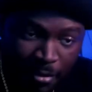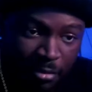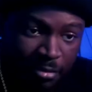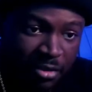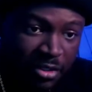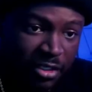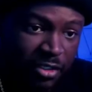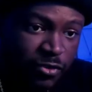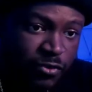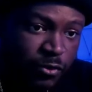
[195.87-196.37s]

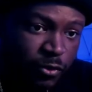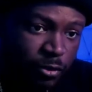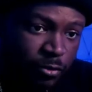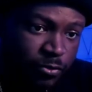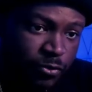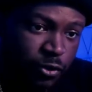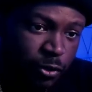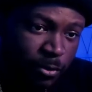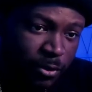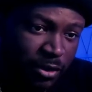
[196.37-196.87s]
be
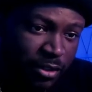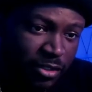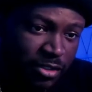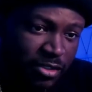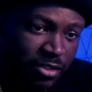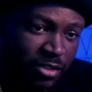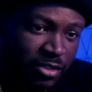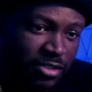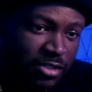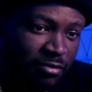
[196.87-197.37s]
attributed
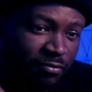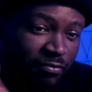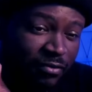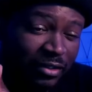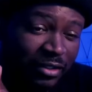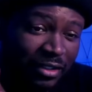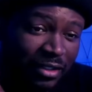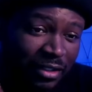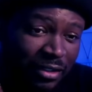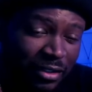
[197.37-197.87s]
to some
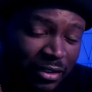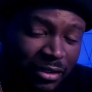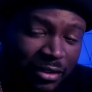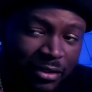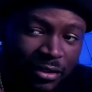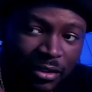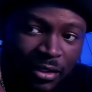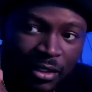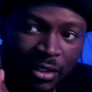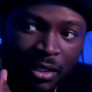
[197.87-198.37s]
vanilla,
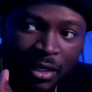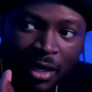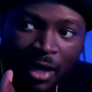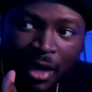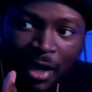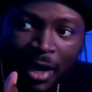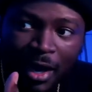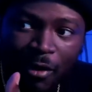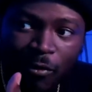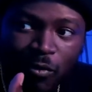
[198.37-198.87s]

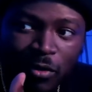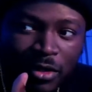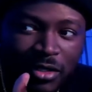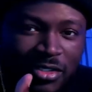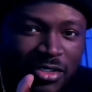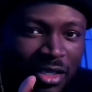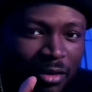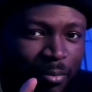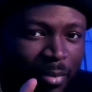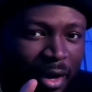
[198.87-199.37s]
I want to
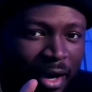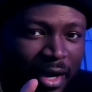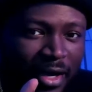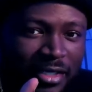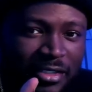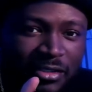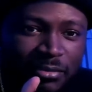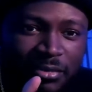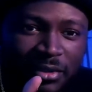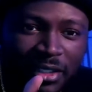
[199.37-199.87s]
say
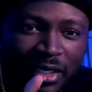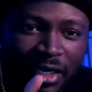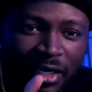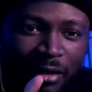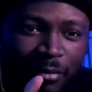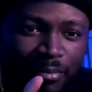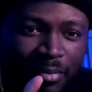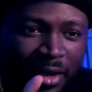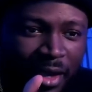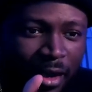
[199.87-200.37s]
possibly like a
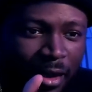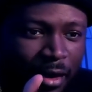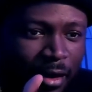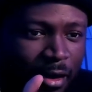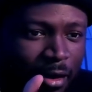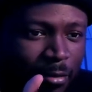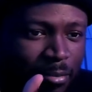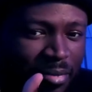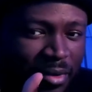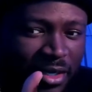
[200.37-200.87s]

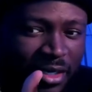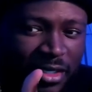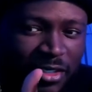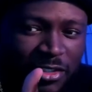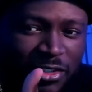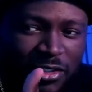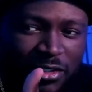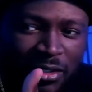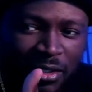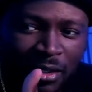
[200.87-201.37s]
pear,
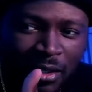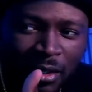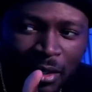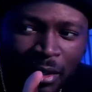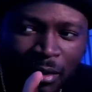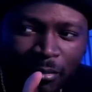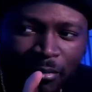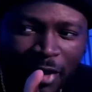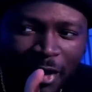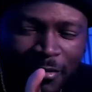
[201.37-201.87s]
peach,
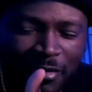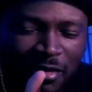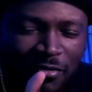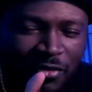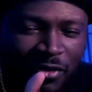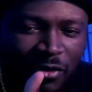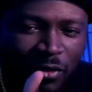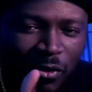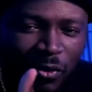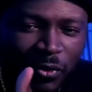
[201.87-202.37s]
maybe even
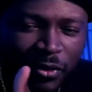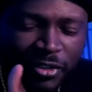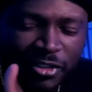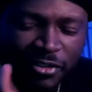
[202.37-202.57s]
an orange